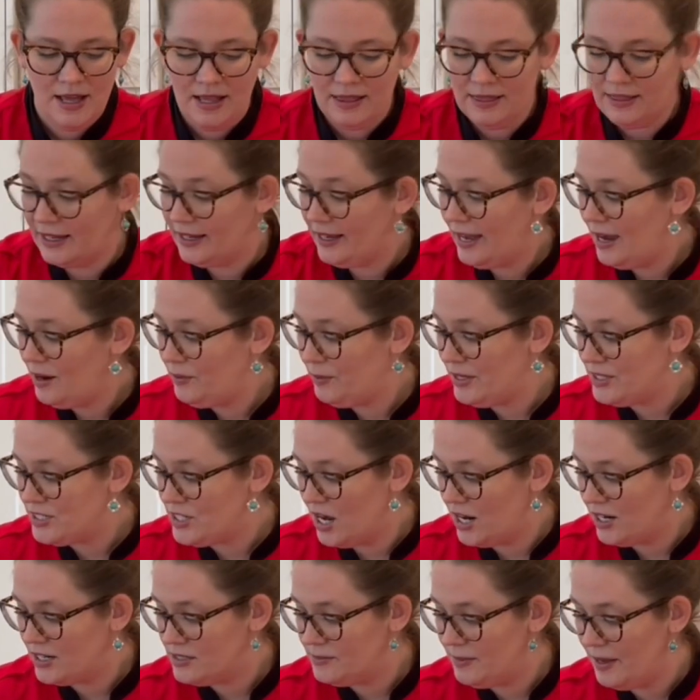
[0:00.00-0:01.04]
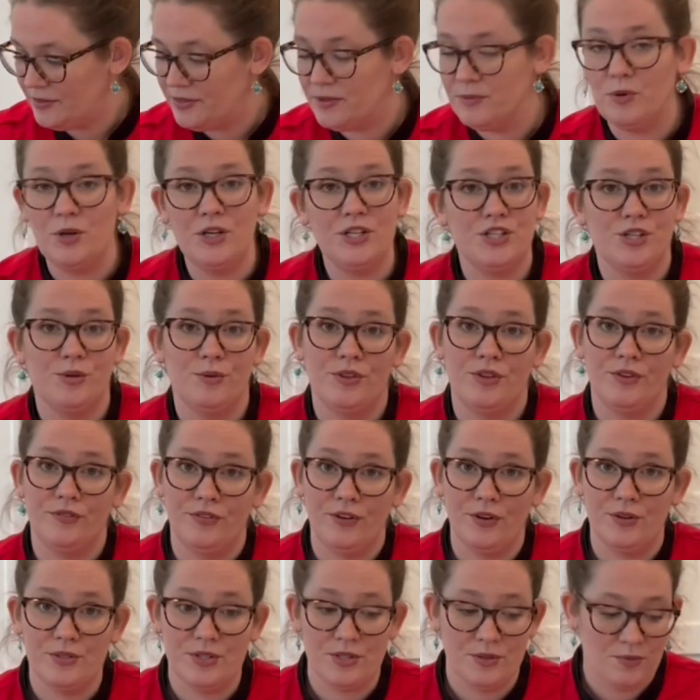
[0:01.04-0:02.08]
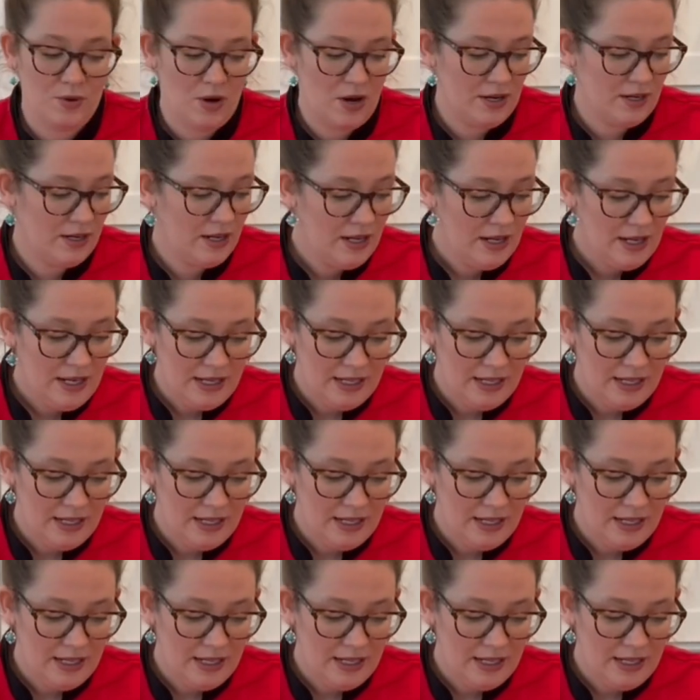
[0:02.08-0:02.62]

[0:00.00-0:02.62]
like how we talked about the moisture with the frozen one.